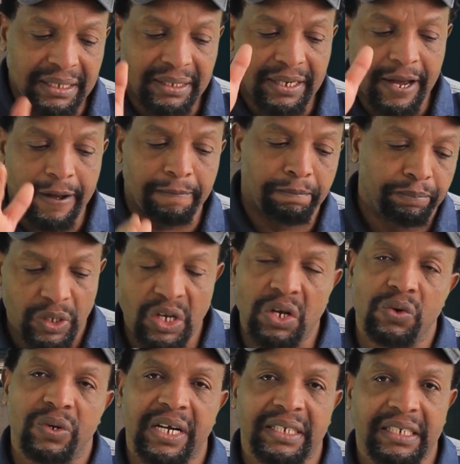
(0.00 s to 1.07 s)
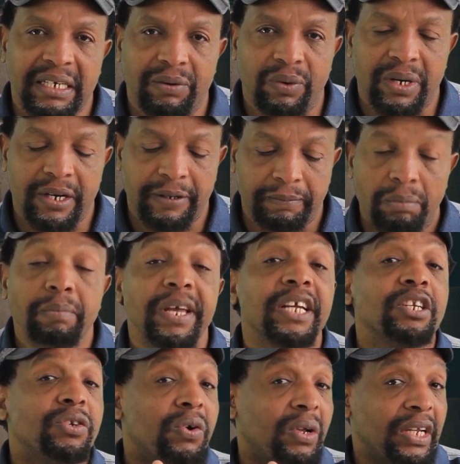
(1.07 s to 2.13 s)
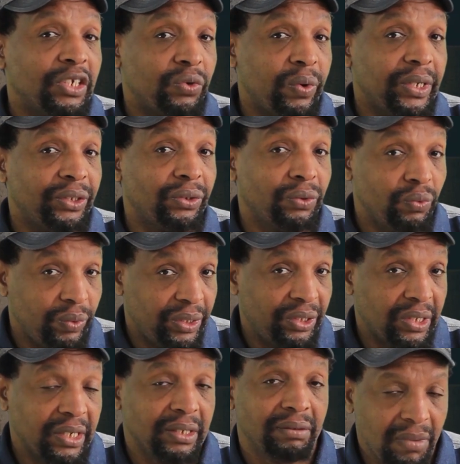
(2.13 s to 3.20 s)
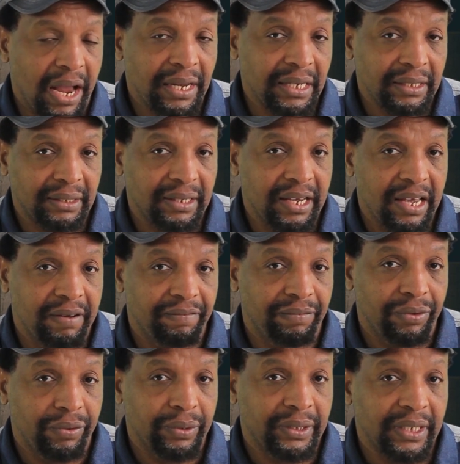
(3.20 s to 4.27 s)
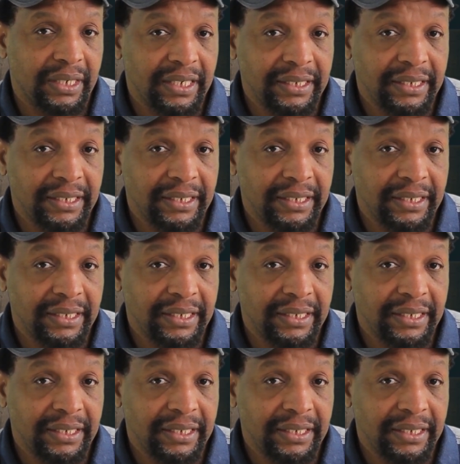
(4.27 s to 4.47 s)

and look at our main knowledge question, which I just gave you as an